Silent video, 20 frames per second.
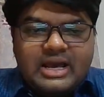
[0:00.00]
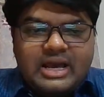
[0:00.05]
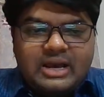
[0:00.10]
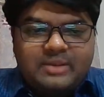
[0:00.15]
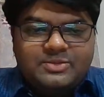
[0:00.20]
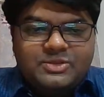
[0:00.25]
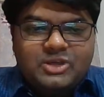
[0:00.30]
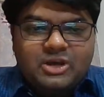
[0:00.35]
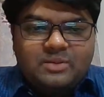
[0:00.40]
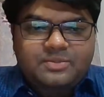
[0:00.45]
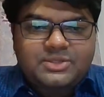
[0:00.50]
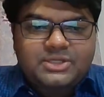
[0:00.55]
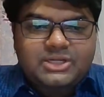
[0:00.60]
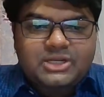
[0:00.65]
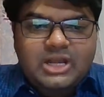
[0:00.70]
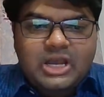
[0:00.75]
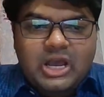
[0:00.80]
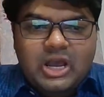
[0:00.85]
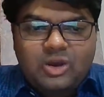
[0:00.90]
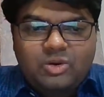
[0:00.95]

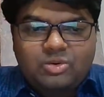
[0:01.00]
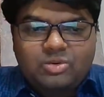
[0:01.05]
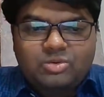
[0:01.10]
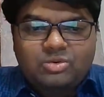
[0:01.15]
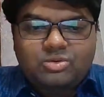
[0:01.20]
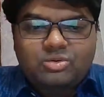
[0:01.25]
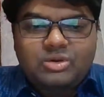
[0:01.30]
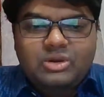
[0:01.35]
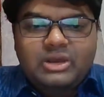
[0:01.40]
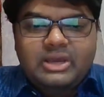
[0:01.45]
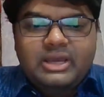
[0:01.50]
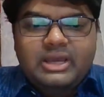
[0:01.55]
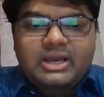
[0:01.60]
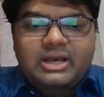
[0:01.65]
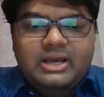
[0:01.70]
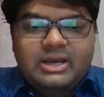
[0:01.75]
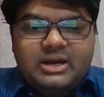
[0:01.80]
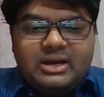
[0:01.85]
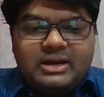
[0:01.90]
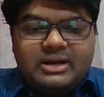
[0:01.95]
Absorption, how
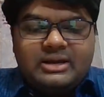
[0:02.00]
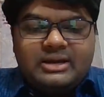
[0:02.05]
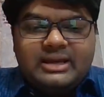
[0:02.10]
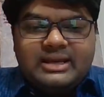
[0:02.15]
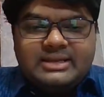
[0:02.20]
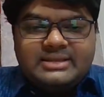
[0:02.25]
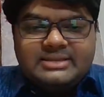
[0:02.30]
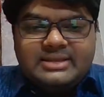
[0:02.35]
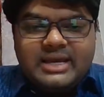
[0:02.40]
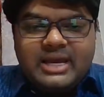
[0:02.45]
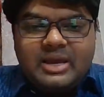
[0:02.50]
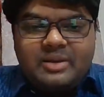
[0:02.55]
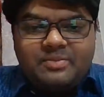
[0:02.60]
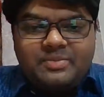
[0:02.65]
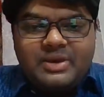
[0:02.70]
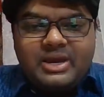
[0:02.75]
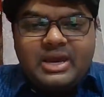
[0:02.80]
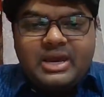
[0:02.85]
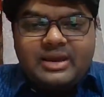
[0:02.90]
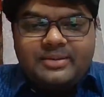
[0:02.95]
is the
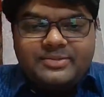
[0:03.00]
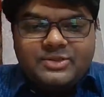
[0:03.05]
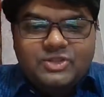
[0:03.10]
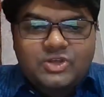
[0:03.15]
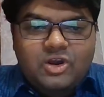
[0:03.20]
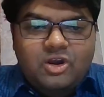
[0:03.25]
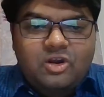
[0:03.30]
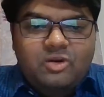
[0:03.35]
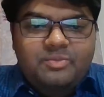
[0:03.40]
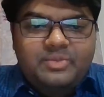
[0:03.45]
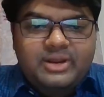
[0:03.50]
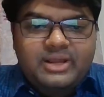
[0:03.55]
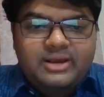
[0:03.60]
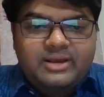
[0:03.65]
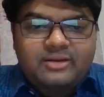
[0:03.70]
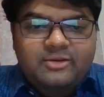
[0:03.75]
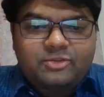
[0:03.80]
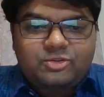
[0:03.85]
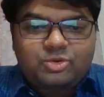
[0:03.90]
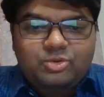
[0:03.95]
API absorbed
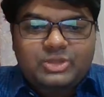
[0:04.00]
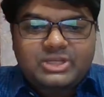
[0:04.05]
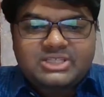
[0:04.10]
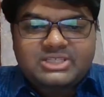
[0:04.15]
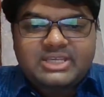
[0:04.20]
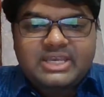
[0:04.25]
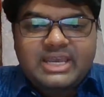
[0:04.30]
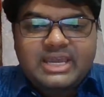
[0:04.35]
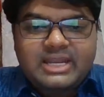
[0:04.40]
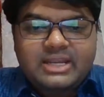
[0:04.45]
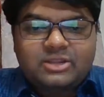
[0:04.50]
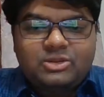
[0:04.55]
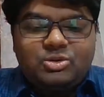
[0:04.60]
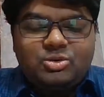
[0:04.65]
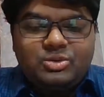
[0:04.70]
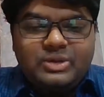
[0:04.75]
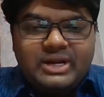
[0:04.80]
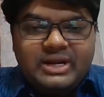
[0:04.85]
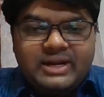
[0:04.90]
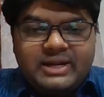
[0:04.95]
through the skin,
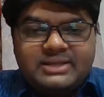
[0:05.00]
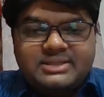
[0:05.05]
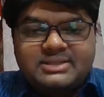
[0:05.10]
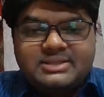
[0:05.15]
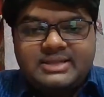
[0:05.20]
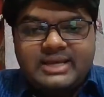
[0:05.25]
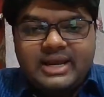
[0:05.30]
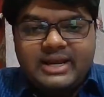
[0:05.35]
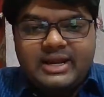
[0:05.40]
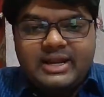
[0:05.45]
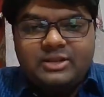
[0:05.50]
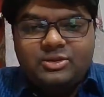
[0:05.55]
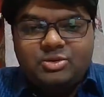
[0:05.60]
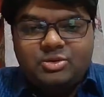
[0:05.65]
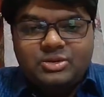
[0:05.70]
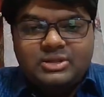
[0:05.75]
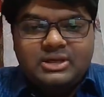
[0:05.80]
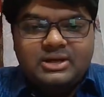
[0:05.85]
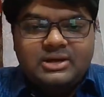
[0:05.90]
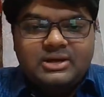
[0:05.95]
through the intestine, and
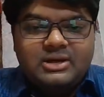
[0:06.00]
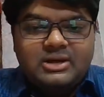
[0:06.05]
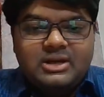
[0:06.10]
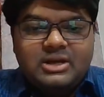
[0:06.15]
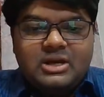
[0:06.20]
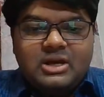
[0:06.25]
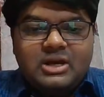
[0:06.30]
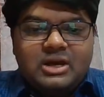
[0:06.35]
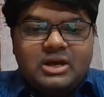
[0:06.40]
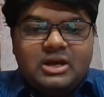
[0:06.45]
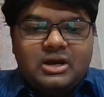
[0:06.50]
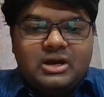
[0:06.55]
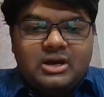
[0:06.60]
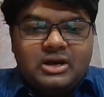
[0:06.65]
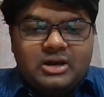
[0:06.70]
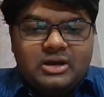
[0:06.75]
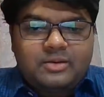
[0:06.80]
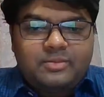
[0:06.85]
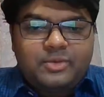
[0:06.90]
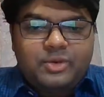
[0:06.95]
through the
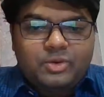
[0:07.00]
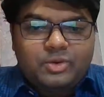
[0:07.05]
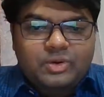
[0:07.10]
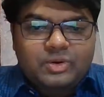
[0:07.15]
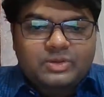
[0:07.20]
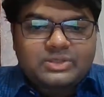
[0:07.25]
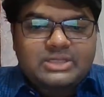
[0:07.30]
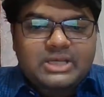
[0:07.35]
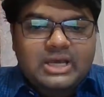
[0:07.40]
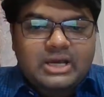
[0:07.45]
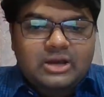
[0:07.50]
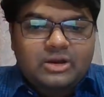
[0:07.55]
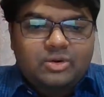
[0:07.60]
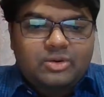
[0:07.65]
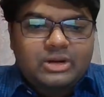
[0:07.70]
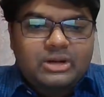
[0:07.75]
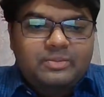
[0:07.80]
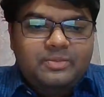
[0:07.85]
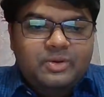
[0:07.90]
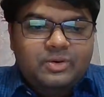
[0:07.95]
mucosa,
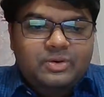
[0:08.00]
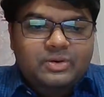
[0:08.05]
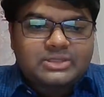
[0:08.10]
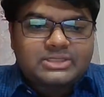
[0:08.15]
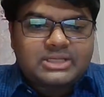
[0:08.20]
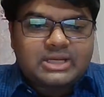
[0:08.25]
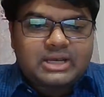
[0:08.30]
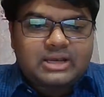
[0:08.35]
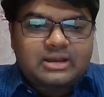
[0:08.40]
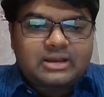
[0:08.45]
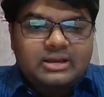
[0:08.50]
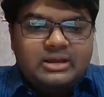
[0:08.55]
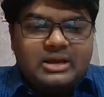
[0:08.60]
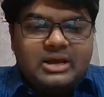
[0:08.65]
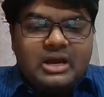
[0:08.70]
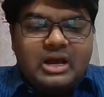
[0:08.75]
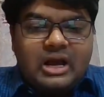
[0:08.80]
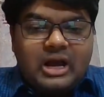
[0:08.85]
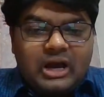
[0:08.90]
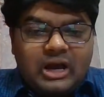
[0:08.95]
oral mucosa?
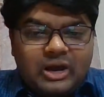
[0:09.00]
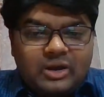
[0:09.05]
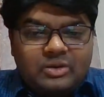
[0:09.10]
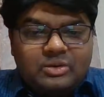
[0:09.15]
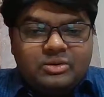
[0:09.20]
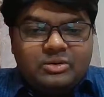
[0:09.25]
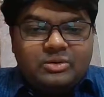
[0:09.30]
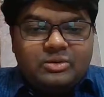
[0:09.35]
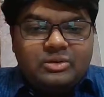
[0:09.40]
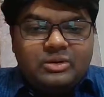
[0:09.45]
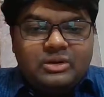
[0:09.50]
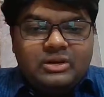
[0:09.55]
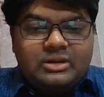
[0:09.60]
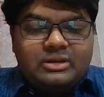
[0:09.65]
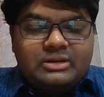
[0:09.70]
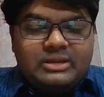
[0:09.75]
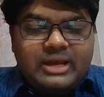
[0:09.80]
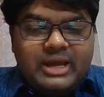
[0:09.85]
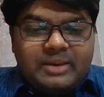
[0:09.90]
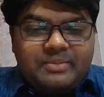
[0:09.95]
How
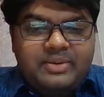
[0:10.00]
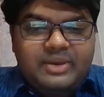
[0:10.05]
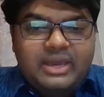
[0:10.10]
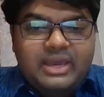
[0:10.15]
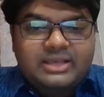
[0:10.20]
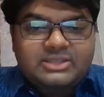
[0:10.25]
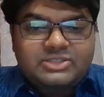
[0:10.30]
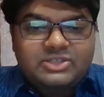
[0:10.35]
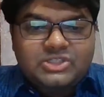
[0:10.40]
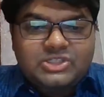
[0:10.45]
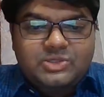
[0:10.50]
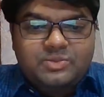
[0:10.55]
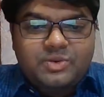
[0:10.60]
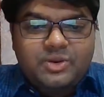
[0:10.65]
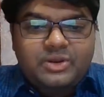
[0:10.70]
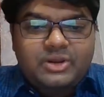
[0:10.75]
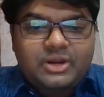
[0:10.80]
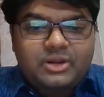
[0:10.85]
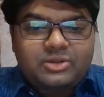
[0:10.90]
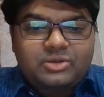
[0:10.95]
the API is
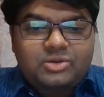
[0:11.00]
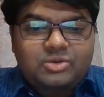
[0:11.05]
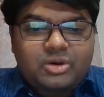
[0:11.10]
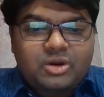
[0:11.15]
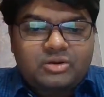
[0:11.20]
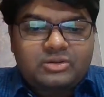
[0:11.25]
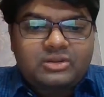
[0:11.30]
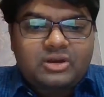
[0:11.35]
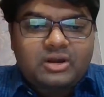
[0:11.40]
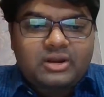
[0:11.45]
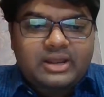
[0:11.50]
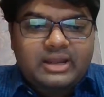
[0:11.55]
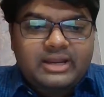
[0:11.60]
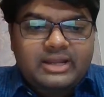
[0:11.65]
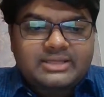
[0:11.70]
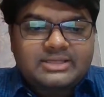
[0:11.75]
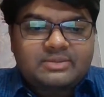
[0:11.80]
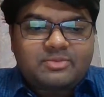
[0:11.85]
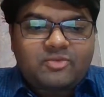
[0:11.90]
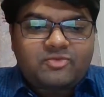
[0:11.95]
distributed throughout the
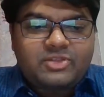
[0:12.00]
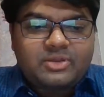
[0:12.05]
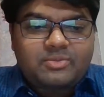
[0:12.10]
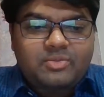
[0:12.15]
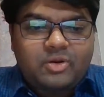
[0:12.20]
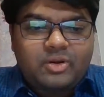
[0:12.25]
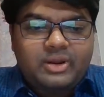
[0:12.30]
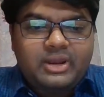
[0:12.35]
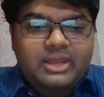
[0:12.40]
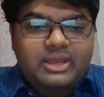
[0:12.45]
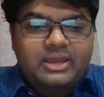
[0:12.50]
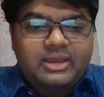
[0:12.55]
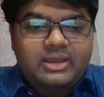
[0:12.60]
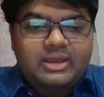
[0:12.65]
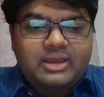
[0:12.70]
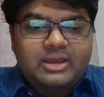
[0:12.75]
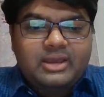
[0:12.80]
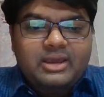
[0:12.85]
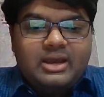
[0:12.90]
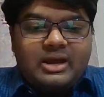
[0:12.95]
organism of the body?
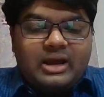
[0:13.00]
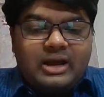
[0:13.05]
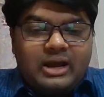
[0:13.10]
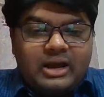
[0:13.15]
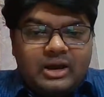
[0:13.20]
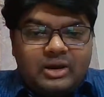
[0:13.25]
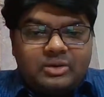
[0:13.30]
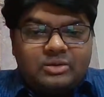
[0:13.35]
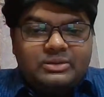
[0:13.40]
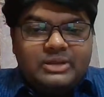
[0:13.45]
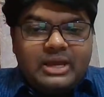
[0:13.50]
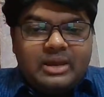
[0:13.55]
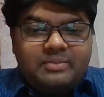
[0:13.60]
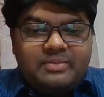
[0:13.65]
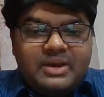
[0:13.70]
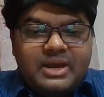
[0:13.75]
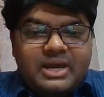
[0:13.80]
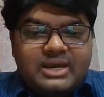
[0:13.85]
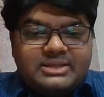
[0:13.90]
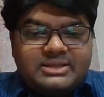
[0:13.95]
How the
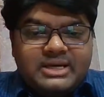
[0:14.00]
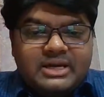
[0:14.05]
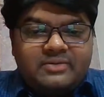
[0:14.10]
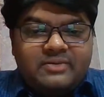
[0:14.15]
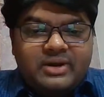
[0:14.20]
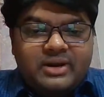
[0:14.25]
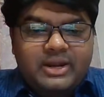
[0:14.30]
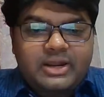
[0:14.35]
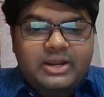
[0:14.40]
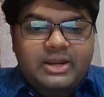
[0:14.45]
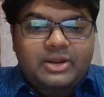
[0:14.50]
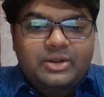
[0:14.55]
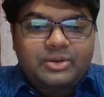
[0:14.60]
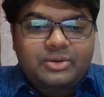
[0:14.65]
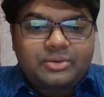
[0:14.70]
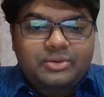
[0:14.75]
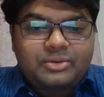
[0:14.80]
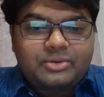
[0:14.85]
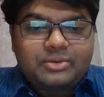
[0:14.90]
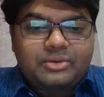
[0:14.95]
API is converted
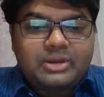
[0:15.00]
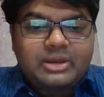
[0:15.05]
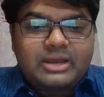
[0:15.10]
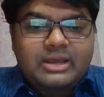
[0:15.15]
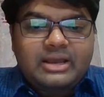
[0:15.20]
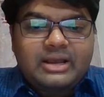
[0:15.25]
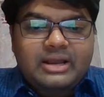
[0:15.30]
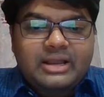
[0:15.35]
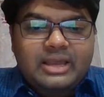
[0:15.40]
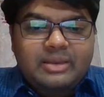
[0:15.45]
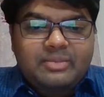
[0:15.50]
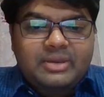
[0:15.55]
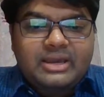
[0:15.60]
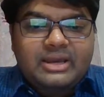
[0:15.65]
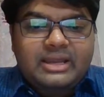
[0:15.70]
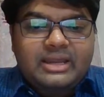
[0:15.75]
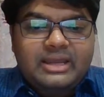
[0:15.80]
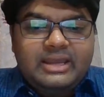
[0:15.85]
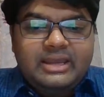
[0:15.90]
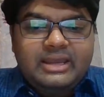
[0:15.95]
into
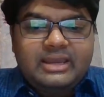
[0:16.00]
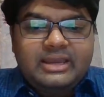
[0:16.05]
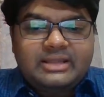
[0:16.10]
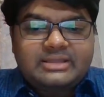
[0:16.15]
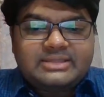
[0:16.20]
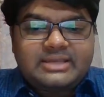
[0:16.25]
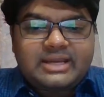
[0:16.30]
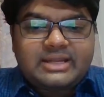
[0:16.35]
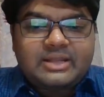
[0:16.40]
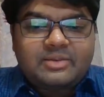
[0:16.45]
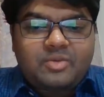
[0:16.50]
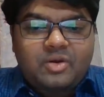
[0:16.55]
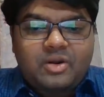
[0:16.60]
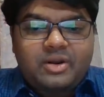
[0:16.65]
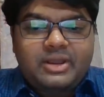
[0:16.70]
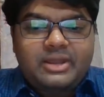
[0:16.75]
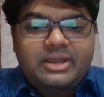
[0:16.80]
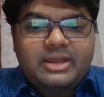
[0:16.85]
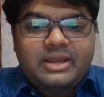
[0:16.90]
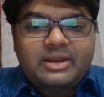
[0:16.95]
chemically inside the
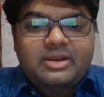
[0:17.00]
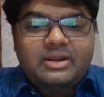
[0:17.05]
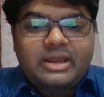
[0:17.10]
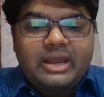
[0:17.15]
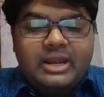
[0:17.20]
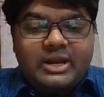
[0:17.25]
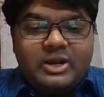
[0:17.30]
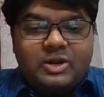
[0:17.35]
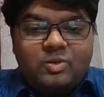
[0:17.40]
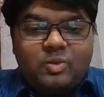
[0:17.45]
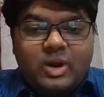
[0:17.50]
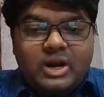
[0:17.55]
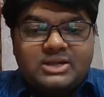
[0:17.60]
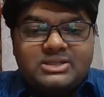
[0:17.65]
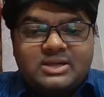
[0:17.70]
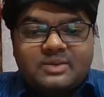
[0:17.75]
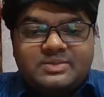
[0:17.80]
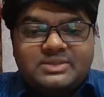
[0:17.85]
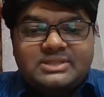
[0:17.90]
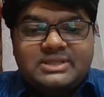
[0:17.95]
body, and into what
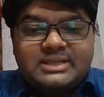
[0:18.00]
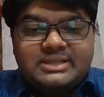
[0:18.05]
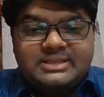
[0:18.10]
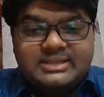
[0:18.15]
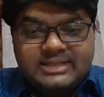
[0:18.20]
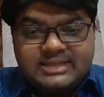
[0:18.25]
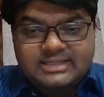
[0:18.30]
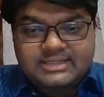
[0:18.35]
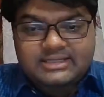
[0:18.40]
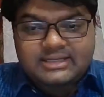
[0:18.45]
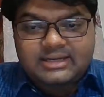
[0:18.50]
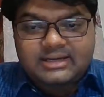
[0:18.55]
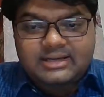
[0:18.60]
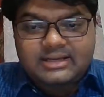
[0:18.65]
substances?